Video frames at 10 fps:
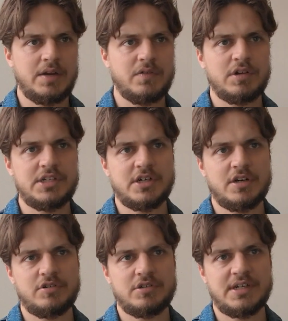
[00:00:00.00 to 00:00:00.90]
Therefore, Nietzsche
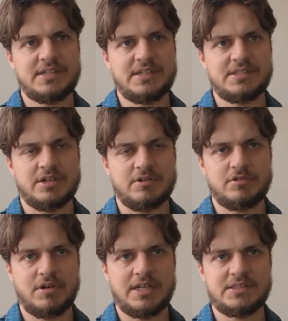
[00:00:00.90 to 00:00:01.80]
argued that these
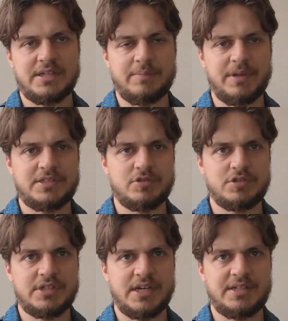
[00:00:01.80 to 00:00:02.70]
tarantulas, they
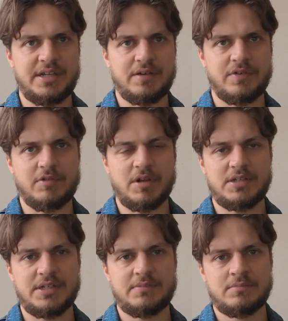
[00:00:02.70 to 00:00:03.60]
misuse the idea of
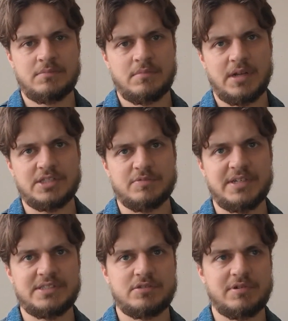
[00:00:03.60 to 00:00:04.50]
equality as a
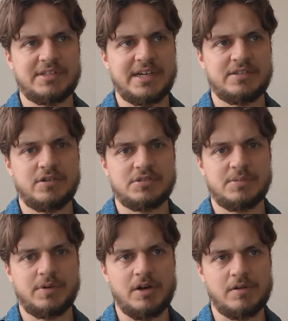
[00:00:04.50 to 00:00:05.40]
reason to attack those
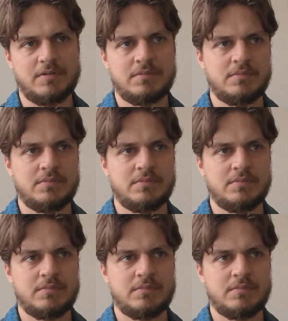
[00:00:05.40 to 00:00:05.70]
in power.